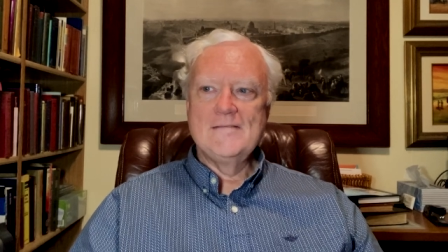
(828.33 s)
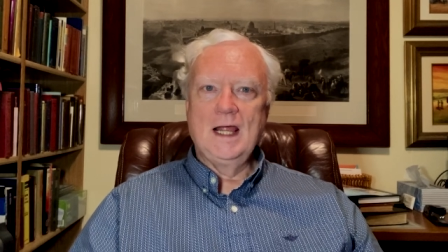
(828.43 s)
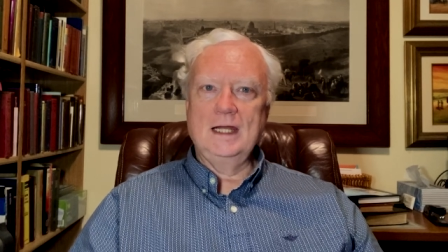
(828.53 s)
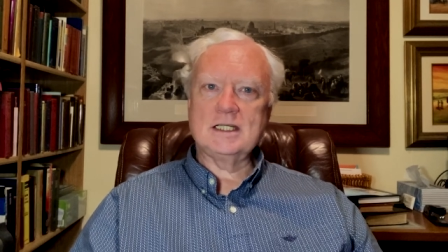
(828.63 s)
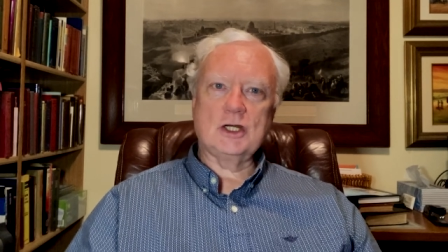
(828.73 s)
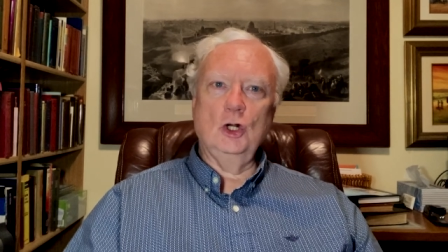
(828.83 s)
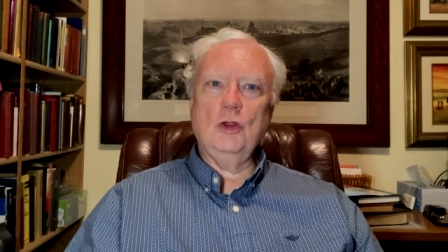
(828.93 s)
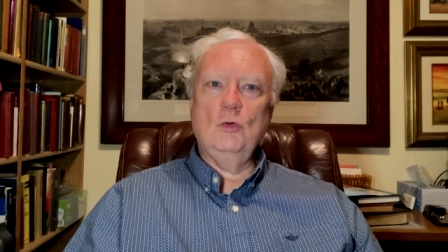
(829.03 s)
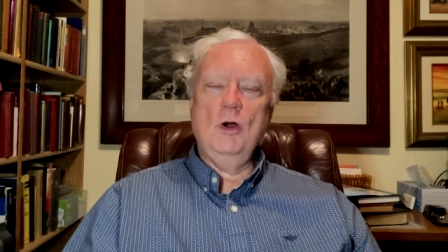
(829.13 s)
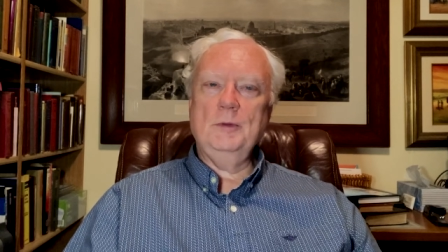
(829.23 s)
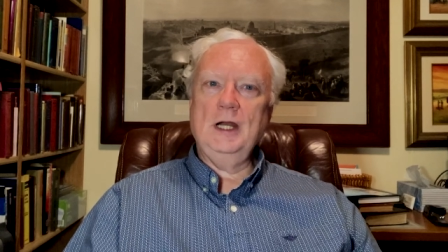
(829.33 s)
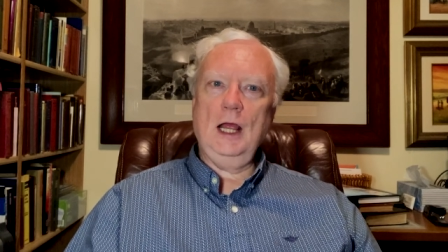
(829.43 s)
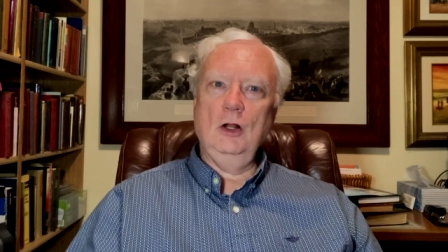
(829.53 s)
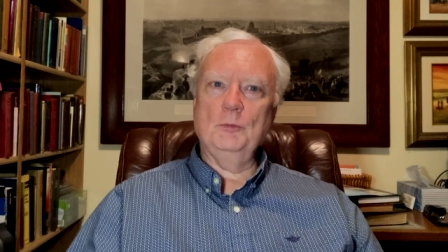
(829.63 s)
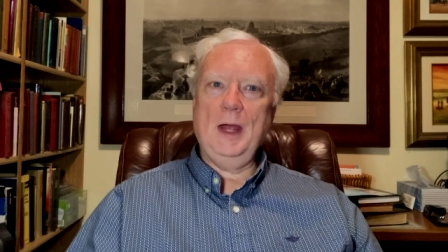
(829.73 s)
and still the woman
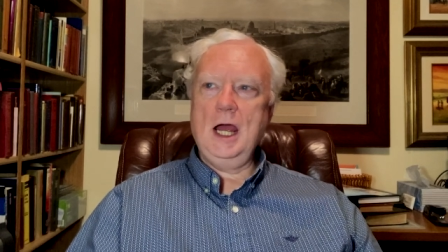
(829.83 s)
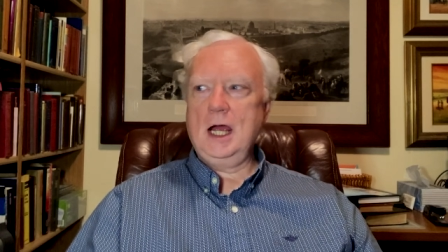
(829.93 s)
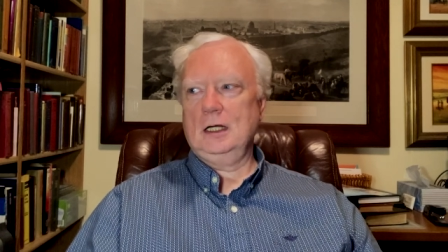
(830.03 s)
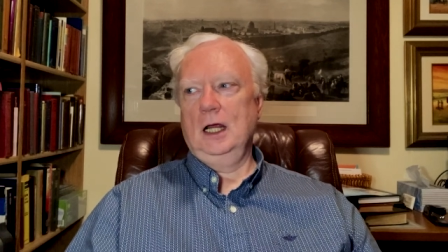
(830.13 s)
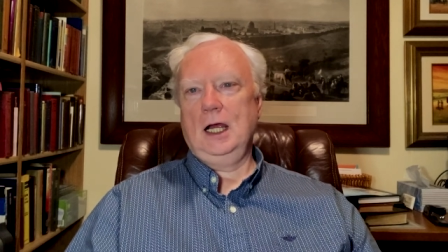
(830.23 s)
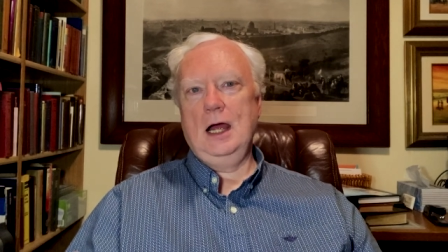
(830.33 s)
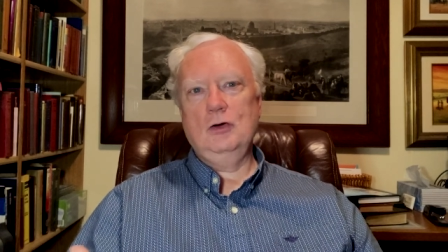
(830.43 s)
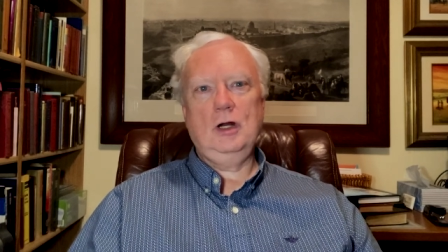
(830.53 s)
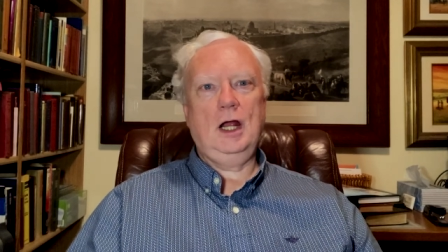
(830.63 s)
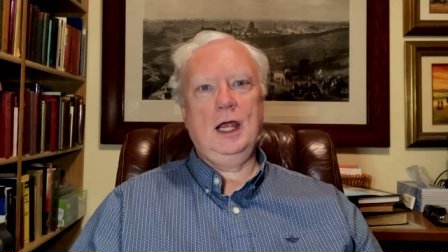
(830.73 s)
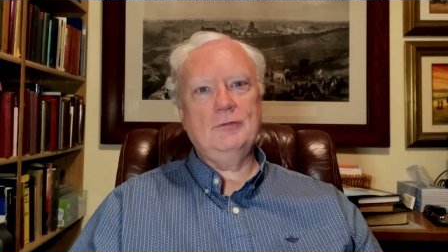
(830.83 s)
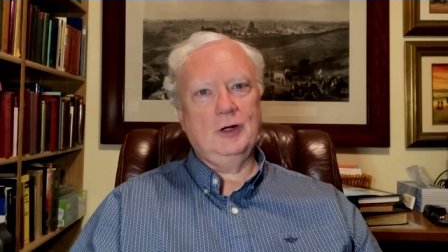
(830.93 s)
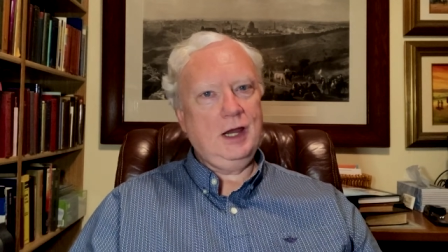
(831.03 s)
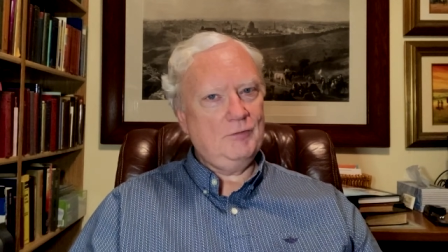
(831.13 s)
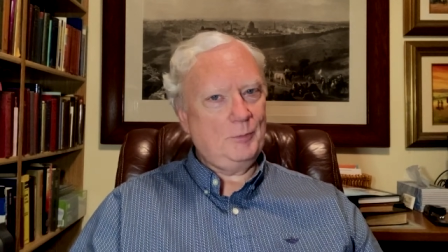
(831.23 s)
held back, like, how could I ever
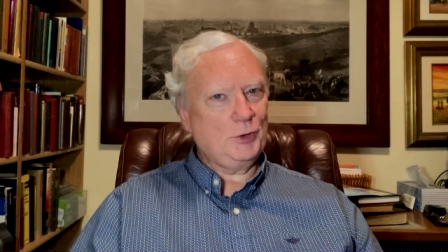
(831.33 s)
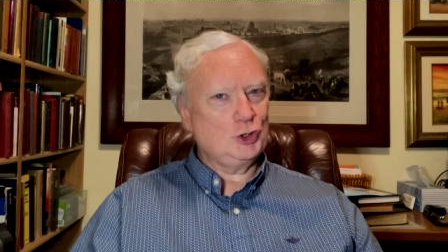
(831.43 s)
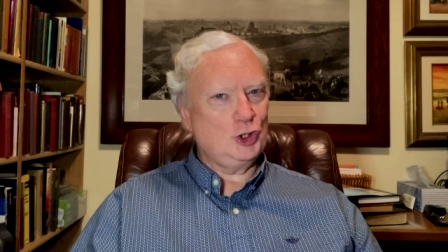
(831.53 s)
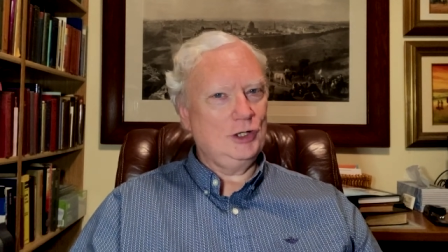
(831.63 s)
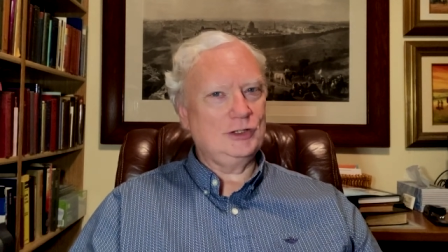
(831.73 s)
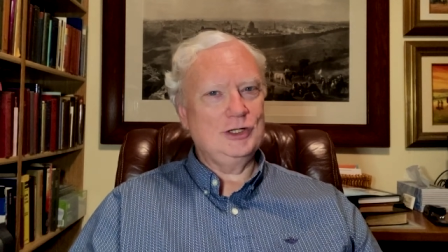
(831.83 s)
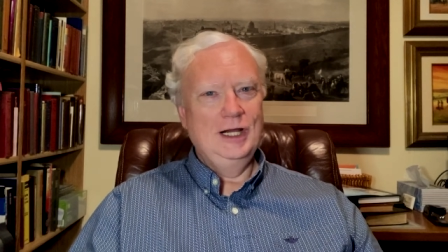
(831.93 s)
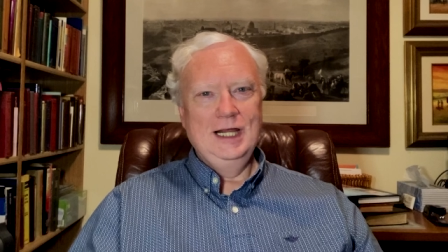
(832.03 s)
give up the church?